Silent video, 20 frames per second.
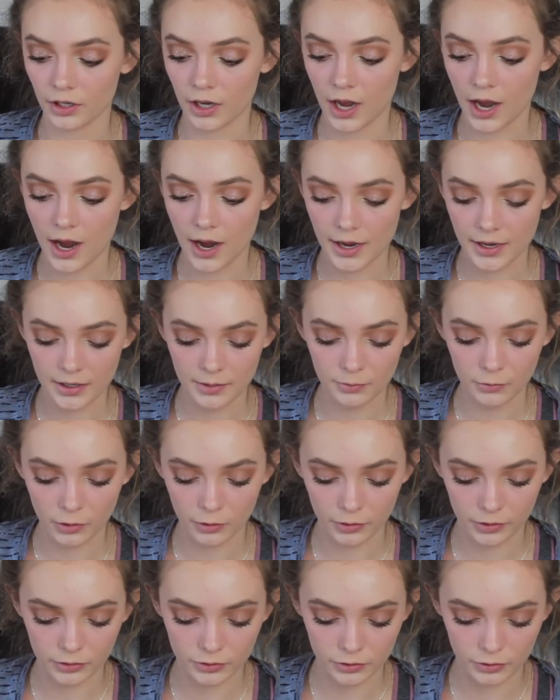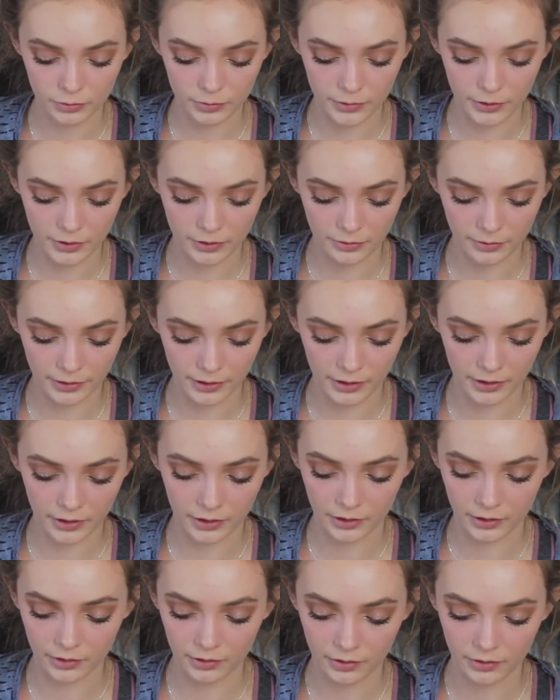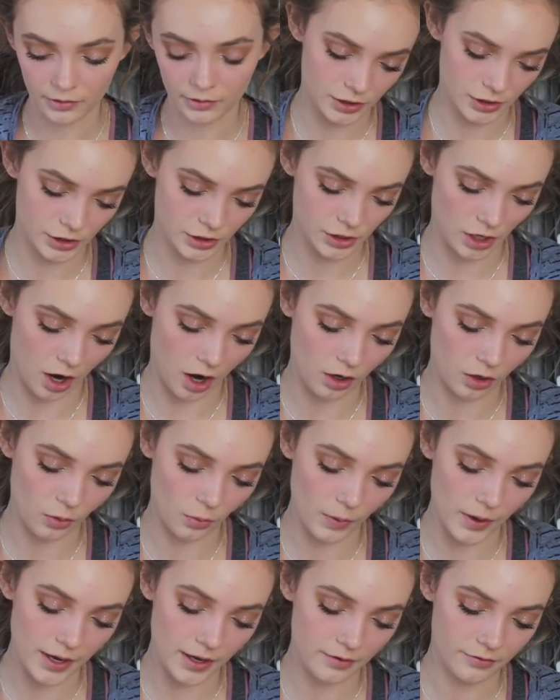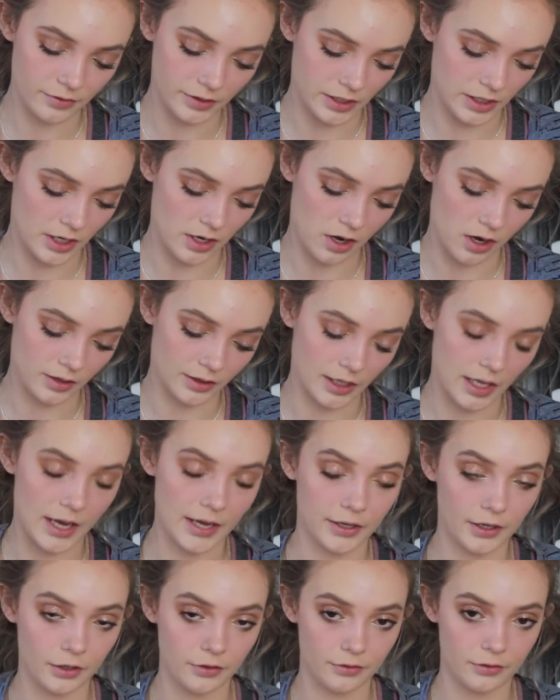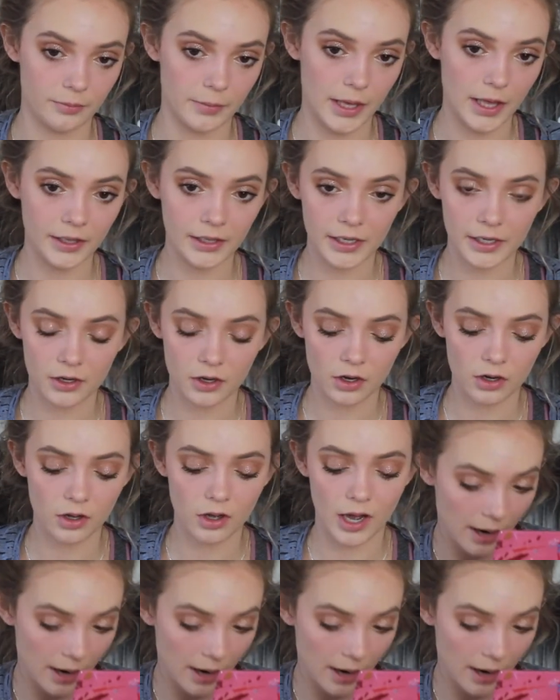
I am going to be going in a Shockwave Neon Liner from LA Girl.